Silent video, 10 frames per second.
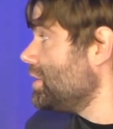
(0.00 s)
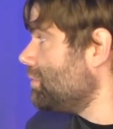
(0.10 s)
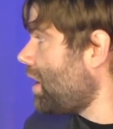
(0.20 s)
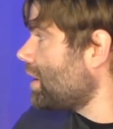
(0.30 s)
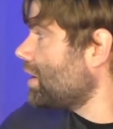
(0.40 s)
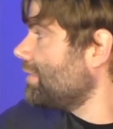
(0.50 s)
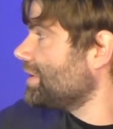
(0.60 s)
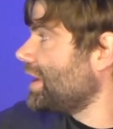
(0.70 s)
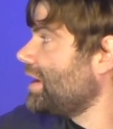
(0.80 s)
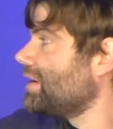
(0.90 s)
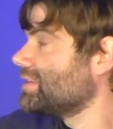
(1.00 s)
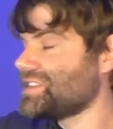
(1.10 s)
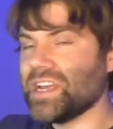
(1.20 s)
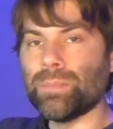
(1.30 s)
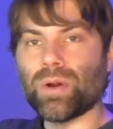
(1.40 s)
walk over there and
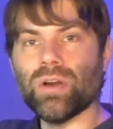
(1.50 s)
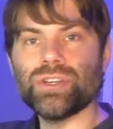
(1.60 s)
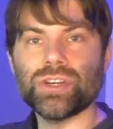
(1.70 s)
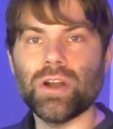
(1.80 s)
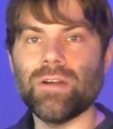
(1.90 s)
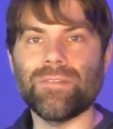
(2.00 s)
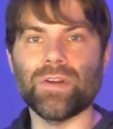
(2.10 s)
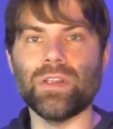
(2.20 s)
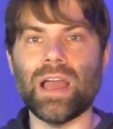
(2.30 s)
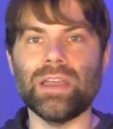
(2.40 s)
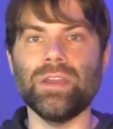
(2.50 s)
see a brochure for like,